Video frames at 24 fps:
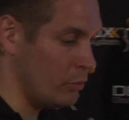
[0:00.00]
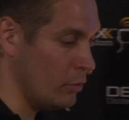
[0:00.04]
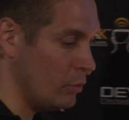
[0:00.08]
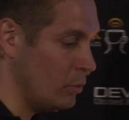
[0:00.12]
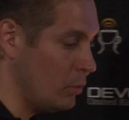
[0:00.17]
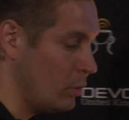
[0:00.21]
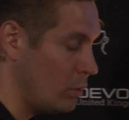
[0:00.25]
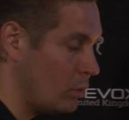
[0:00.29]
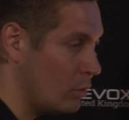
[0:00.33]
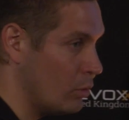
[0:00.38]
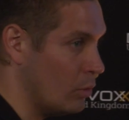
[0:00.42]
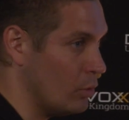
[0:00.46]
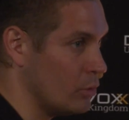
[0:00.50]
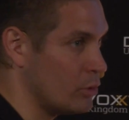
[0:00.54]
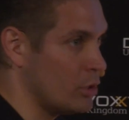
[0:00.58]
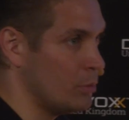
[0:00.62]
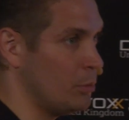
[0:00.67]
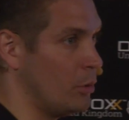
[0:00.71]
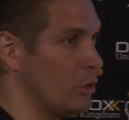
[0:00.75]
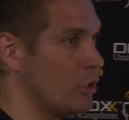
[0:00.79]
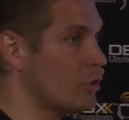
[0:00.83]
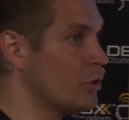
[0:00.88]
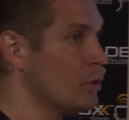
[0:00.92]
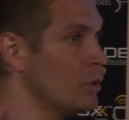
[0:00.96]
to call
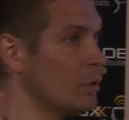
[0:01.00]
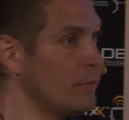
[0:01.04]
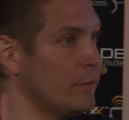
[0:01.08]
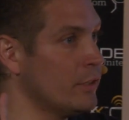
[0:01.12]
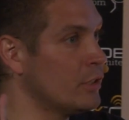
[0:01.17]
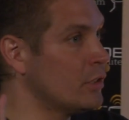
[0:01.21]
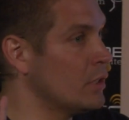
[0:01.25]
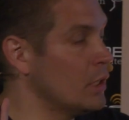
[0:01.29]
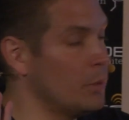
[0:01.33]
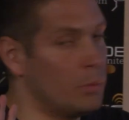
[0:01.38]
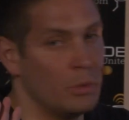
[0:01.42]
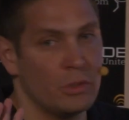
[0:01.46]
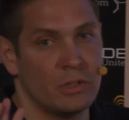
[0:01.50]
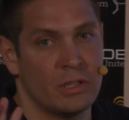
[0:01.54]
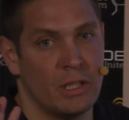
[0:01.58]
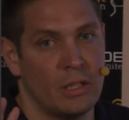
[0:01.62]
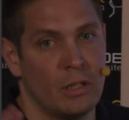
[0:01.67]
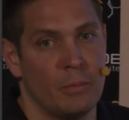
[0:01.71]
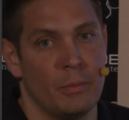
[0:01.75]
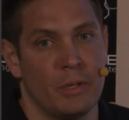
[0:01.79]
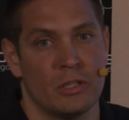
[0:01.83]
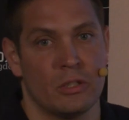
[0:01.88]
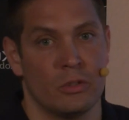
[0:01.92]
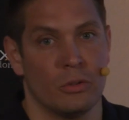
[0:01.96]
some other service, it would
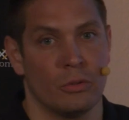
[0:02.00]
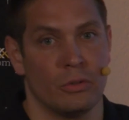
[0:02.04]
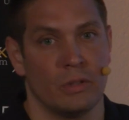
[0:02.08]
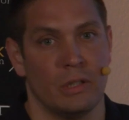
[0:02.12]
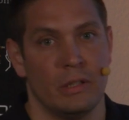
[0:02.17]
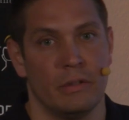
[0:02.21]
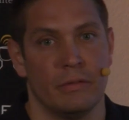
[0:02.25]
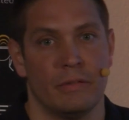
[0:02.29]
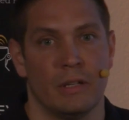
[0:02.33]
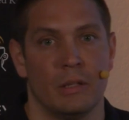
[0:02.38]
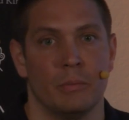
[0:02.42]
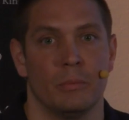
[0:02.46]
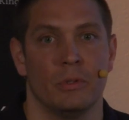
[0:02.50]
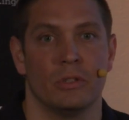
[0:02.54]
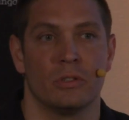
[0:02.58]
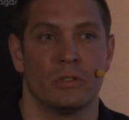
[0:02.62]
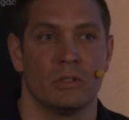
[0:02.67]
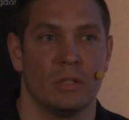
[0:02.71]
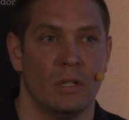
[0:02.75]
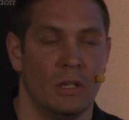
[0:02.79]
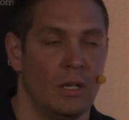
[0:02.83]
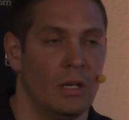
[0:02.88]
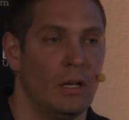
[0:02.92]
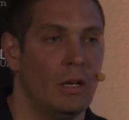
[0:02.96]
send a message on the event
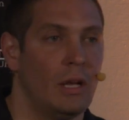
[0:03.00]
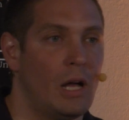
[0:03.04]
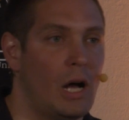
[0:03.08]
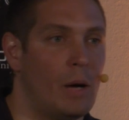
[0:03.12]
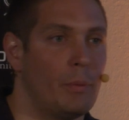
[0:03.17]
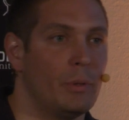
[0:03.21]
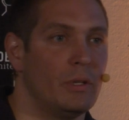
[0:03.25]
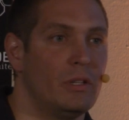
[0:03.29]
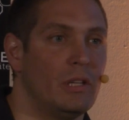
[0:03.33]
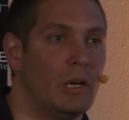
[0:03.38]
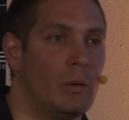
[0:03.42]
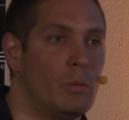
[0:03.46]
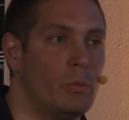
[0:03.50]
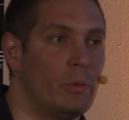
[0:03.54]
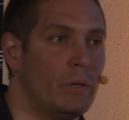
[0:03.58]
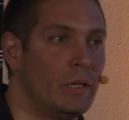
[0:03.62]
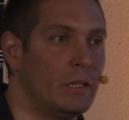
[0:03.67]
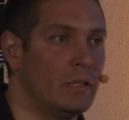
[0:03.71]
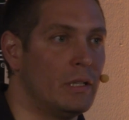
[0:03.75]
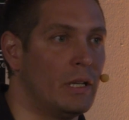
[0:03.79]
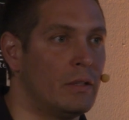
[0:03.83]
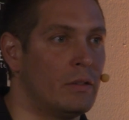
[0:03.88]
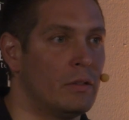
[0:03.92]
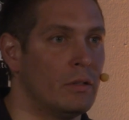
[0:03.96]
bus. I'll be
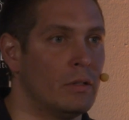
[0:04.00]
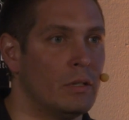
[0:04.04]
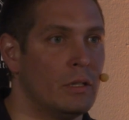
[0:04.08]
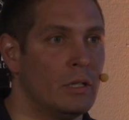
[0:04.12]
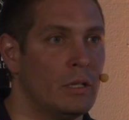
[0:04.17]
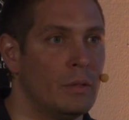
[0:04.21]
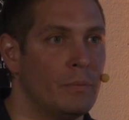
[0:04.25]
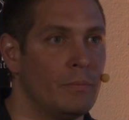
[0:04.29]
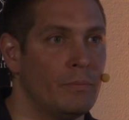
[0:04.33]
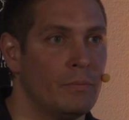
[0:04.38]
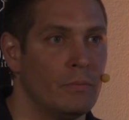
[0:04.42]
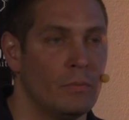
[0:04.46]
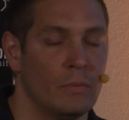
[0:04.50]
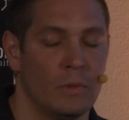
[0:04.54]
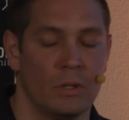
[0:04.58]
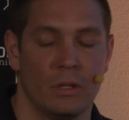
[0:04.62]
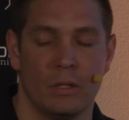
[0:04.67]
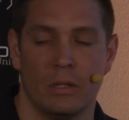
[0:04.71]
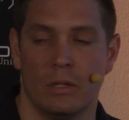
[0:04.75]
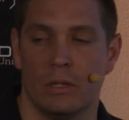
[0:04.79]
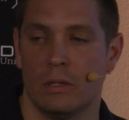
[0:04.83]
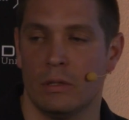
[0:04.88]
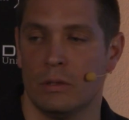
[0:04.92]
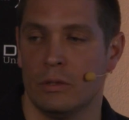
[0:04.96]
demoing that
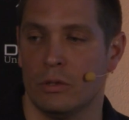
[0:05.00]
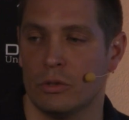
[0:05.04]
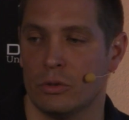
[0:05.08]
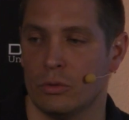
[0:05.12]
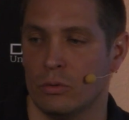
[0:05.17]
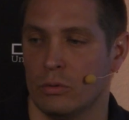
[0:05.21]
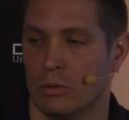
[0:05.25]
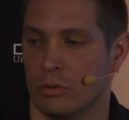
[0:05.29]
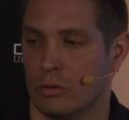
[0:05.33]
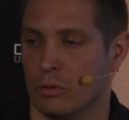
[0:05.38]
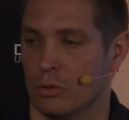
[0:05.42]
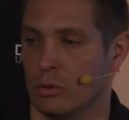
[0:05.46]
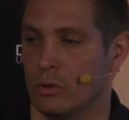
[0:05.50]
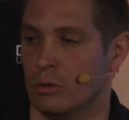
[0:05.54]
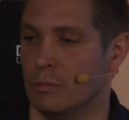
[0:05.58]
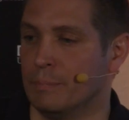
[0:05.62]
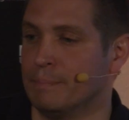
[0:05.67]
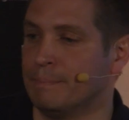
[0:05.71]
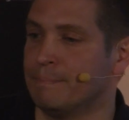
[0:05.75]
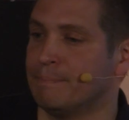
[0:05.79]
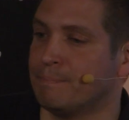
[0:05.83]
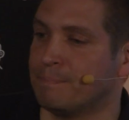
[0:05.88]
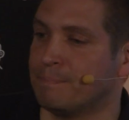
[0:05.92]
soon.